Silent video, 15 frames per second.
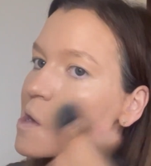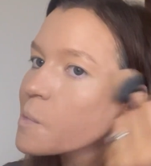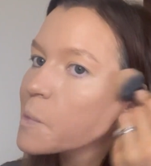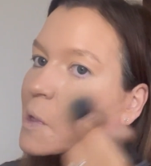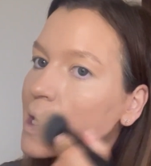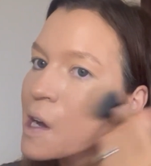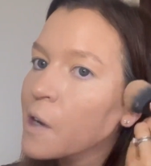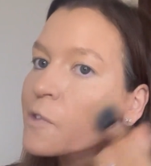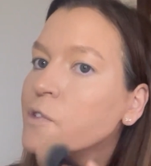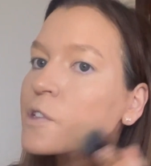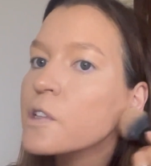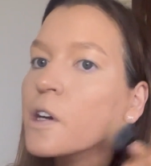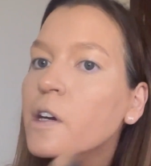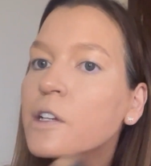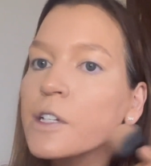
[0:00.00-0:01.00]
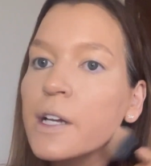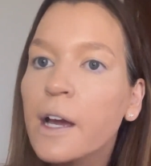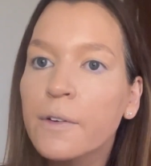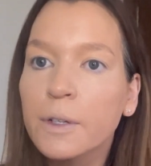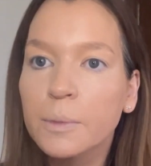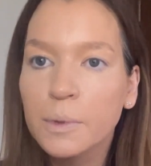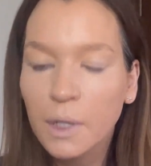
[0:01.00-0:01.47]
been after that
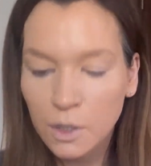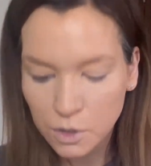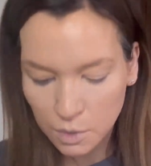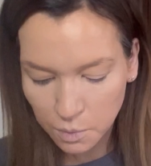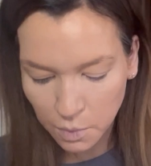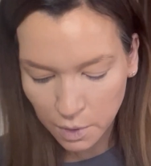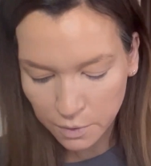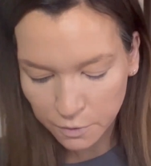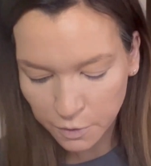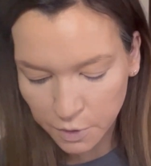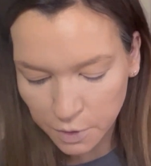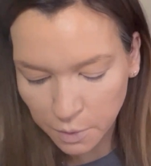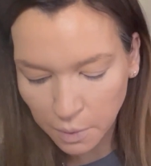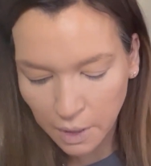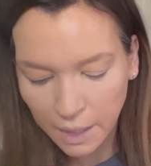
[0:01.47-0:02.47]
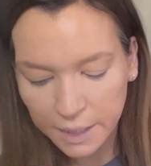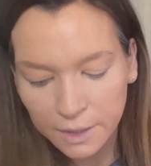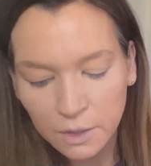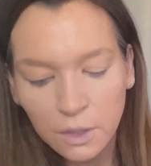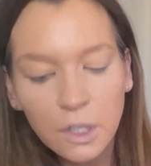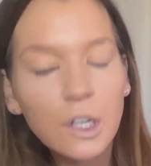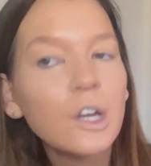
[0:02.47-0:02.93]
Cherry Blossom one for a
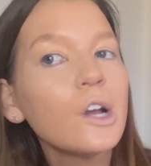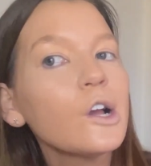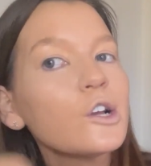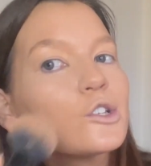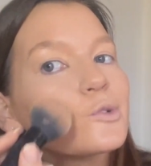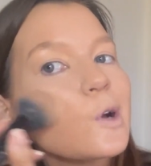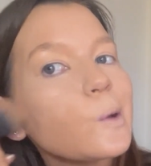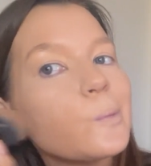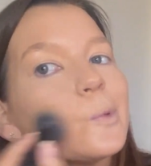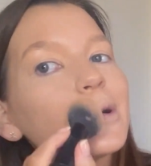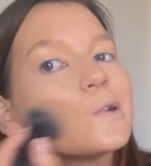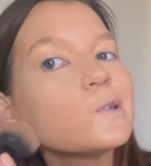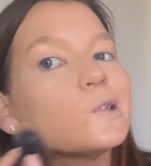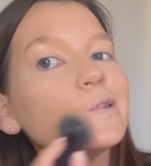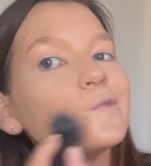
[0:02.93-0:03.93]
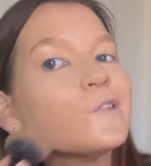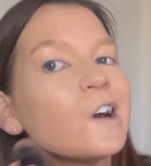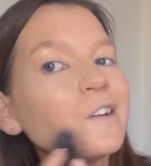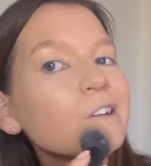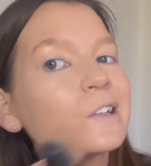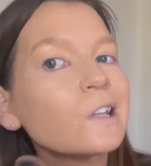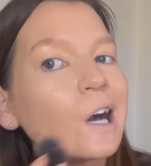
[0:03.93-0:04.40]
while. So I put it
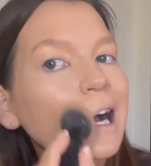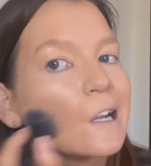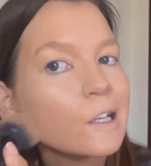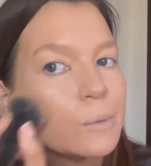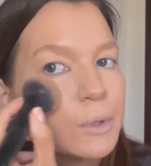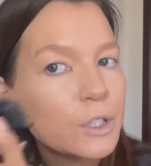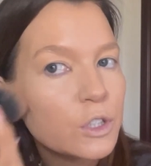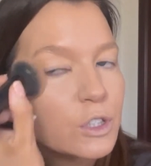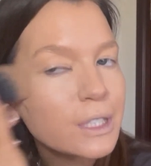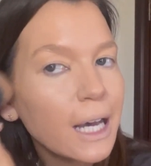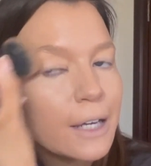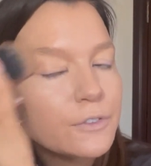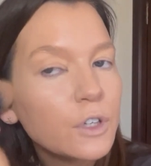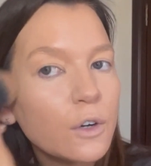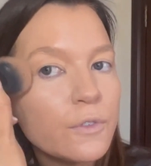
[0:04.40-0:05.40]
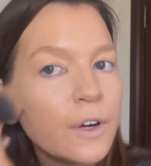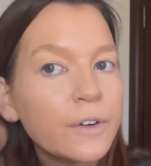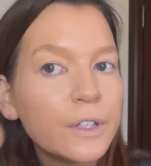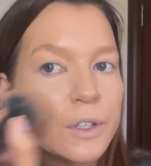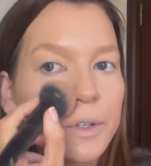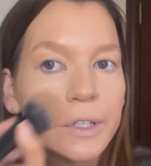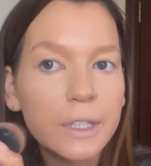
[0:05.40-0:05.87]
very lightly because I've got
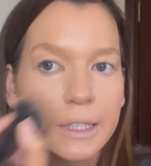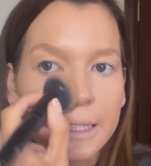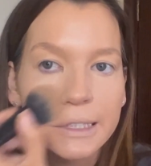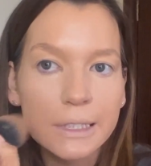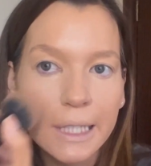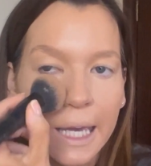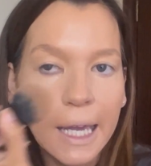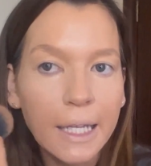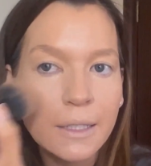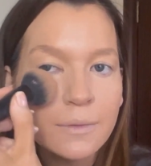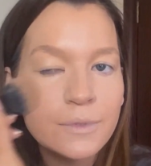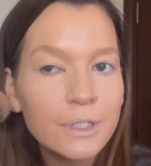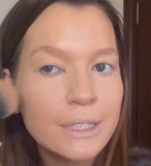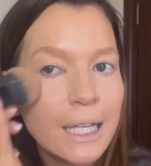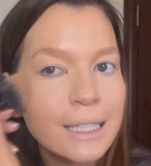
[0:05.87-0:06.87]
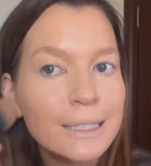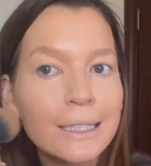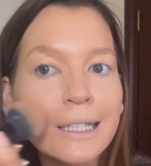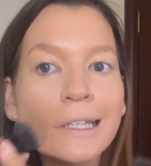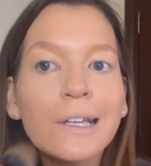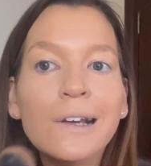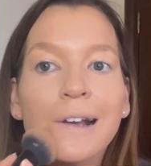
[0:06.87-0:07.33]
very oily skin,
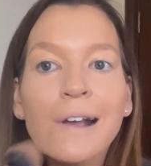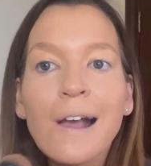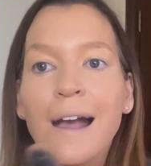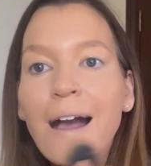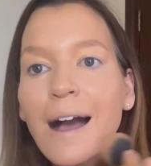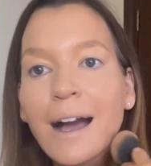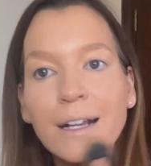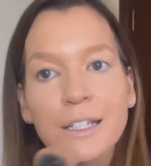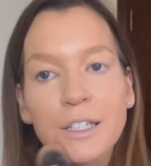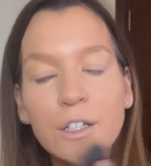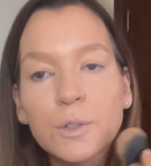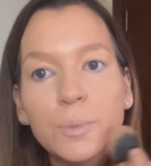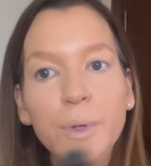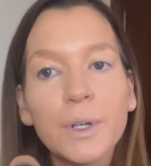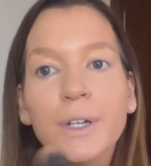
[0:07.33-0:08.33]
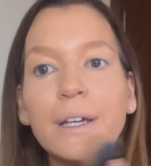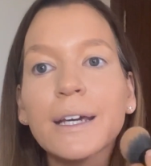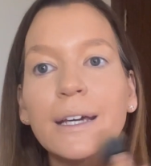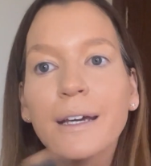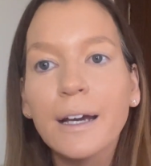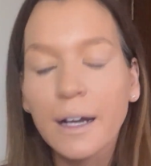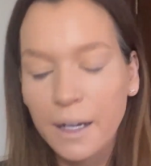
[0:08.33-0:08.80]
sadly. I do put
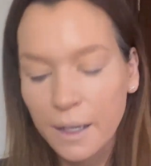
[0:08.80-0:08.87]
it